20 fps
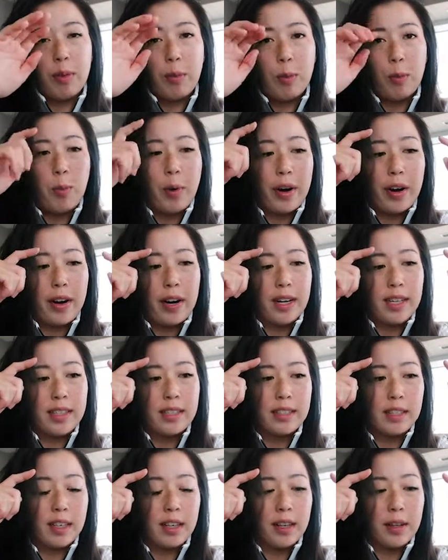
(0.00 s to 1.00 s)

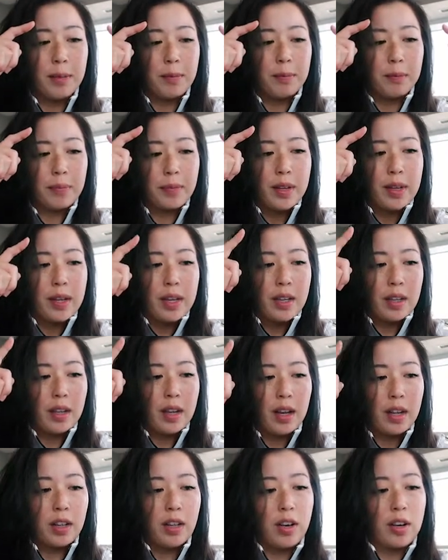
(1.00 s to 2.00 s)
whereas
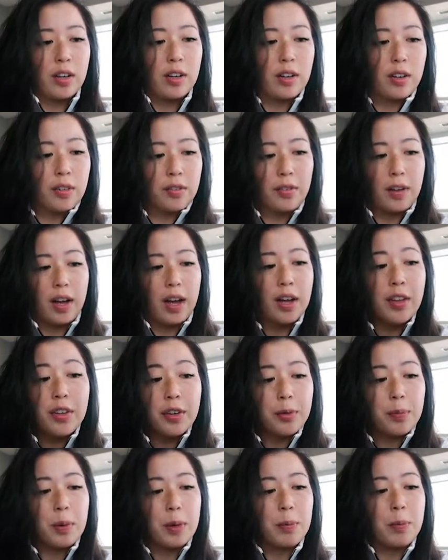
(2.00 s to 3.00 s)
a lot of
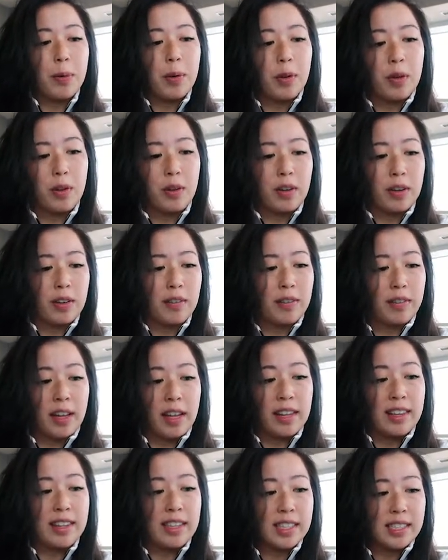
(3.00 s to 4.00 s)
other people or
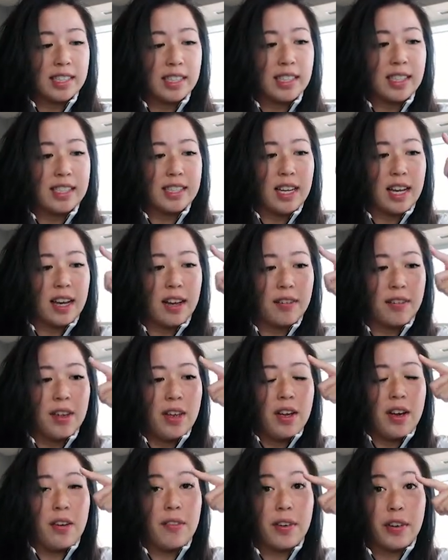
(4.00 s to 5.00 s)
ethnicities have
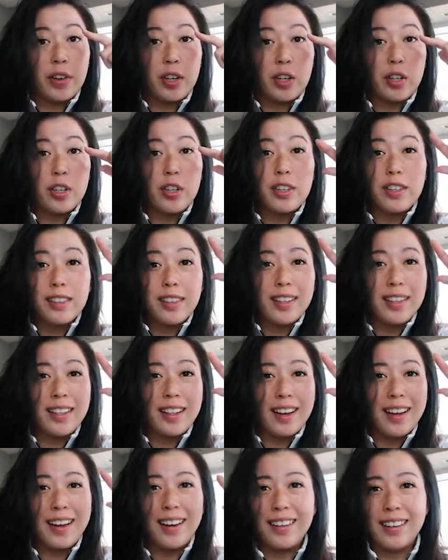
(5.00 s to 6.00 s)
a very curly
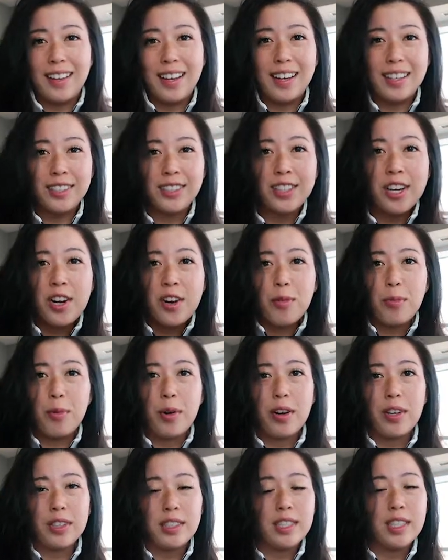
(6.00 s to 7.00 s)
eyelash,
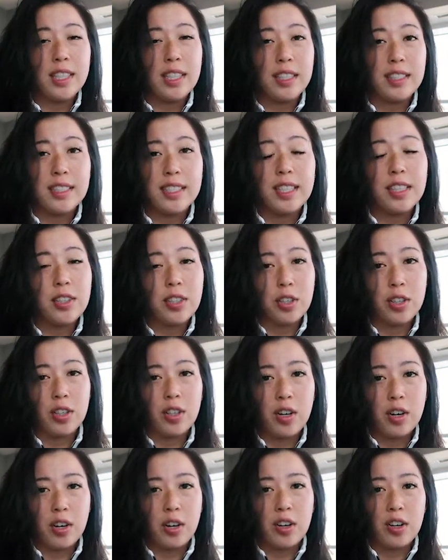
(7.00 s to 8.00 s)
where C and D
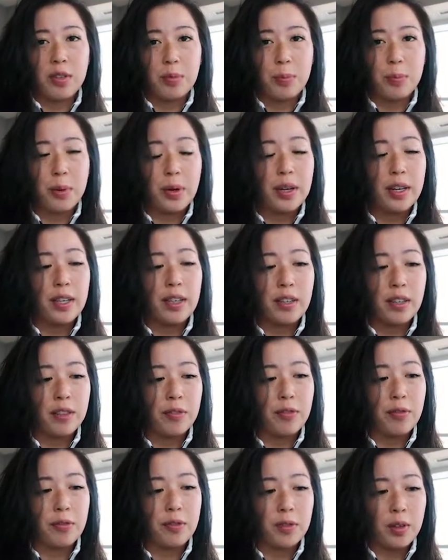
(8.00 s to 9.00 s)
curl are pretty good
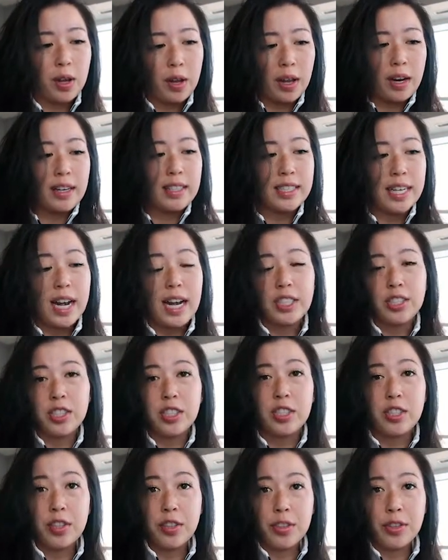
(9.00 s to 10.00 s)
at
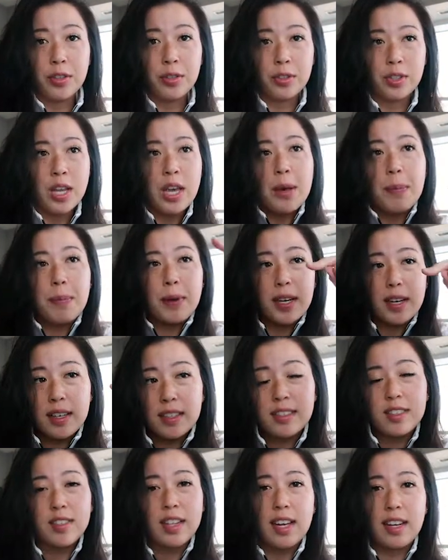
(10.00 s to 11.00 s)
attaching to those
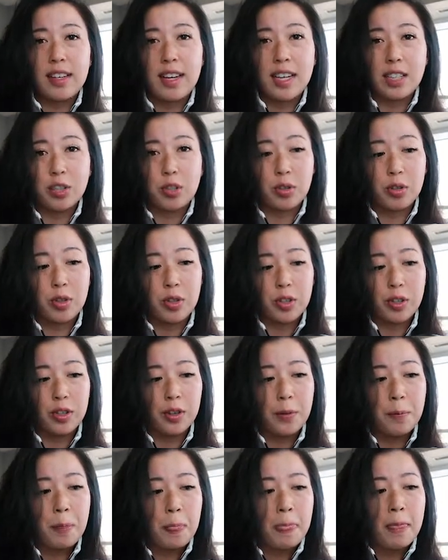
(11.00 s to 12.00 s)
because of that natural
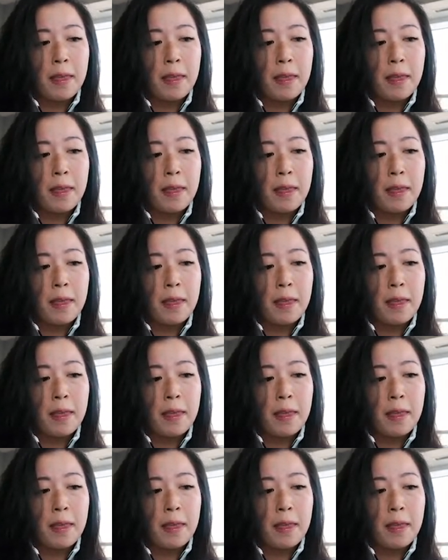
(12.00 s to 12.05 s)
curl.